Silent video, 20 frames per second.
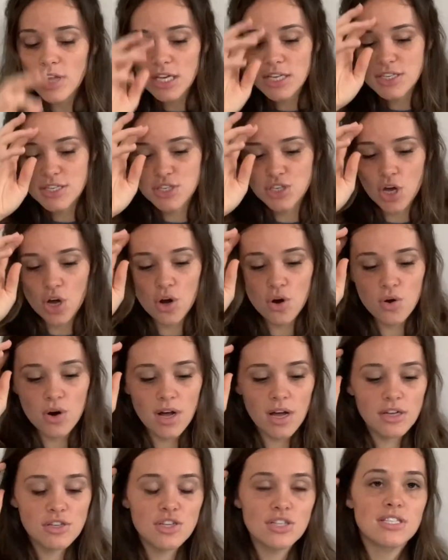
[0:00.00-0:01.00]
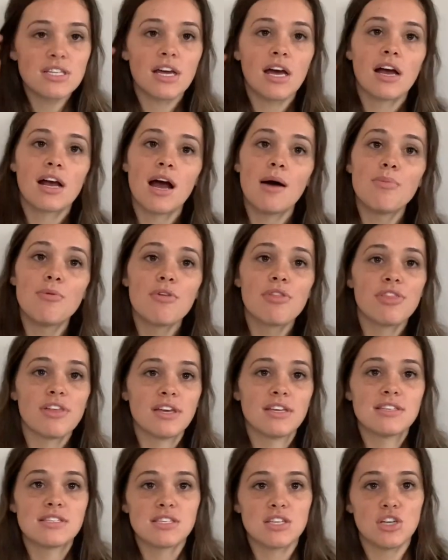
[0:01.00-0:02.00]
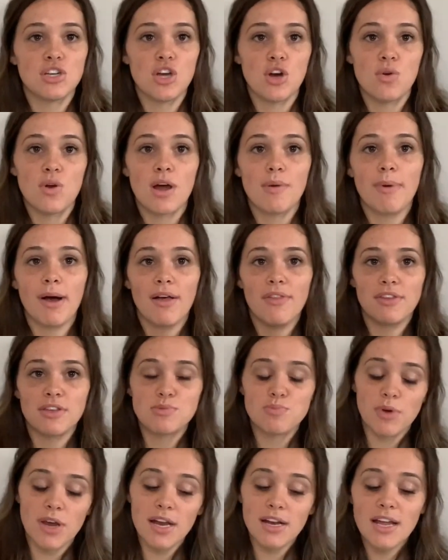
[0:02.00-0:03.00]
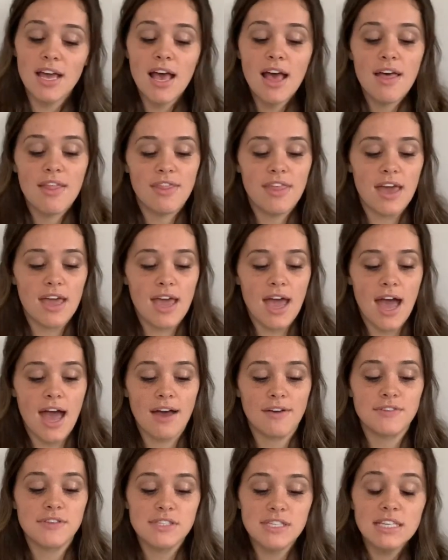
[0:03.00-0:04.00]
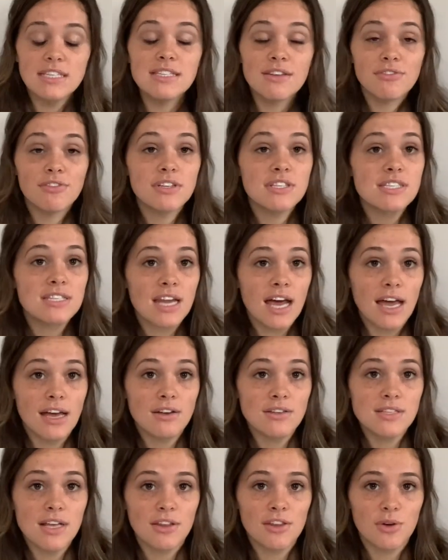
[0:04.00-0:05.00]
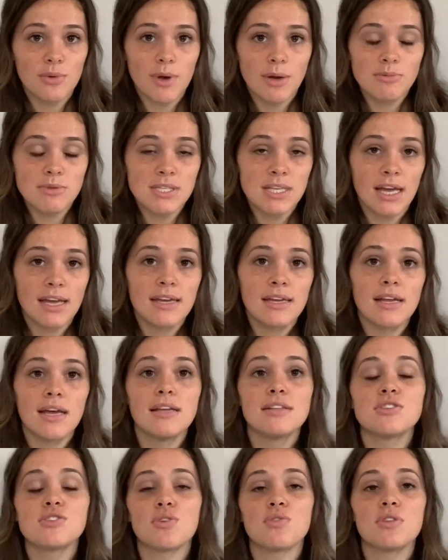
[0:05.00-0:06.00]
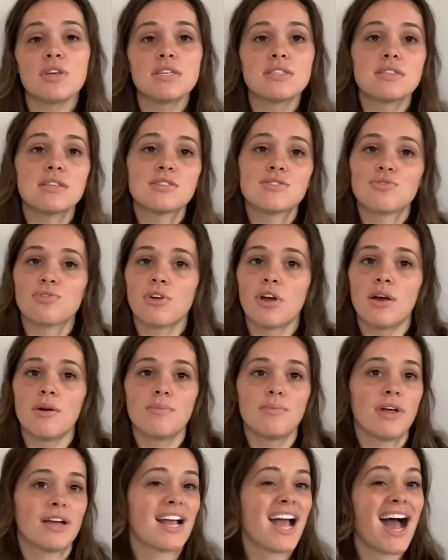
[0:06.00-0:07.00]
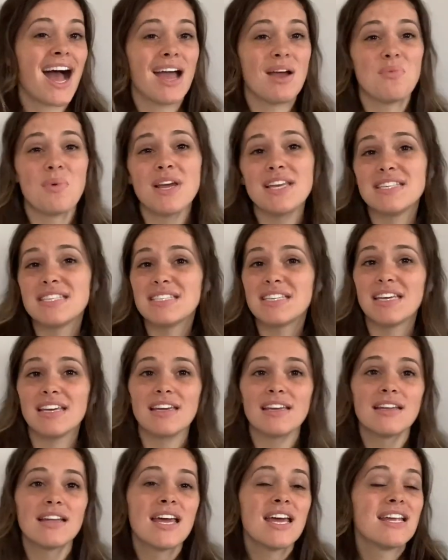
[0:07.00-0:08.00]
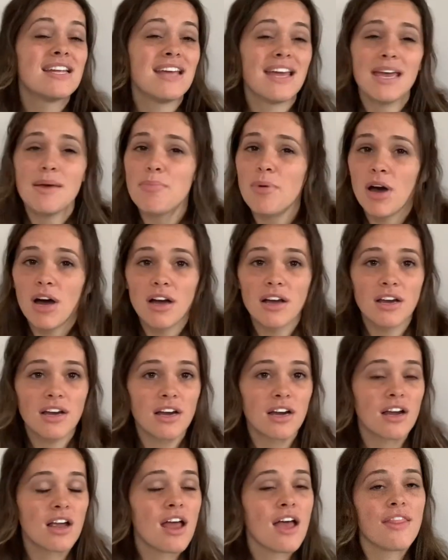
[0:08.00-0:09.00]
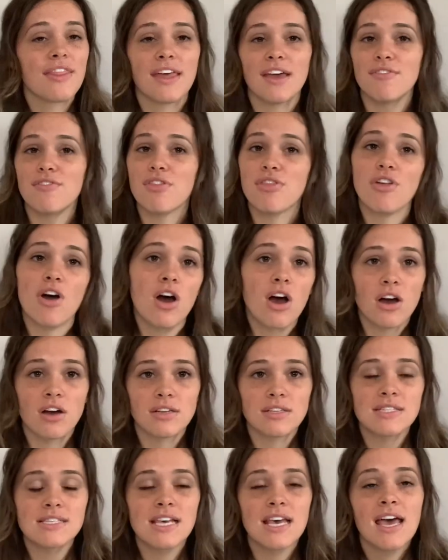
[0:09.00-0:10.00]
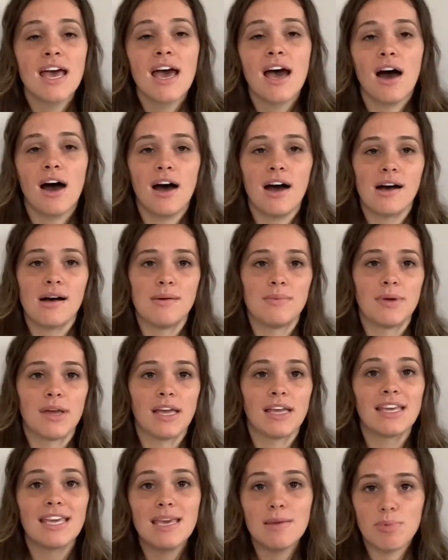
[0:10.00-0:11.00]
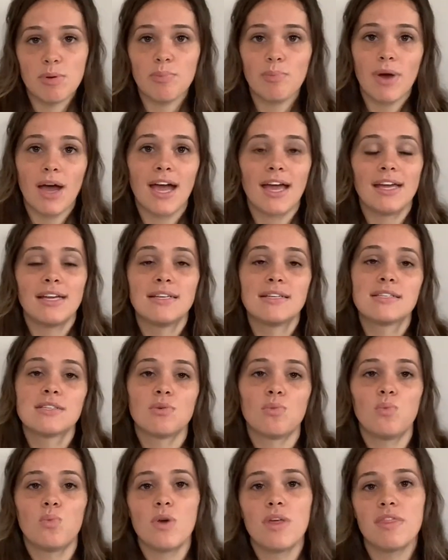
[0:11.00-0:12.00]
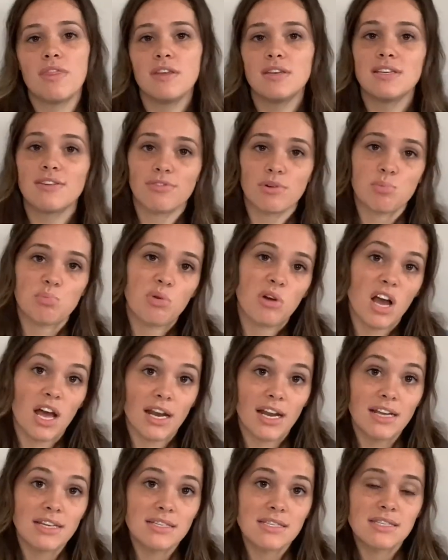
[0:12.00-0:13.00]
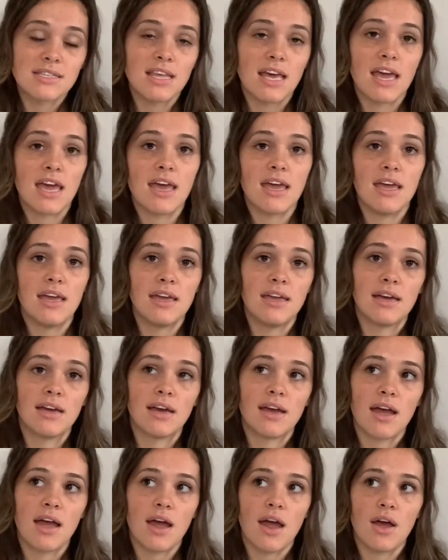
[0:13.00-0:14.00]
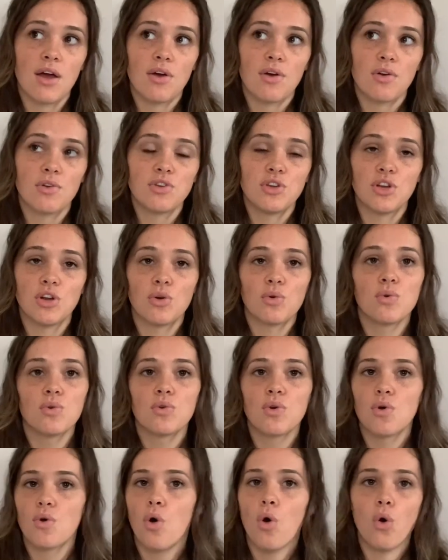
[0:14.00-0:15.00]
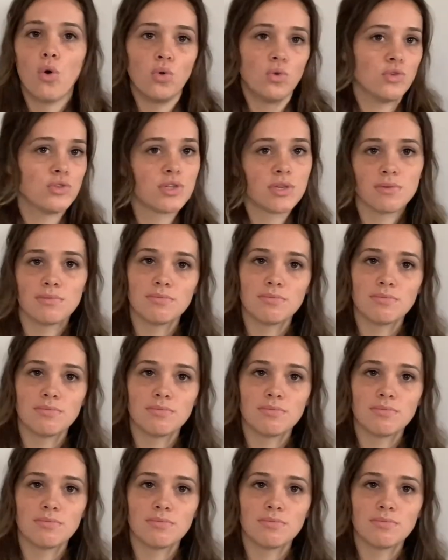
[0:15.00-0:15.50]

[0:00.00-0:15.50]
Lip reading: So just a couple of things to note about this brand. They have 6 different styles on their website. And so this is from like high-waisted, hip hugger, they have thongs. And keep in mind with the different products, they, you know, hold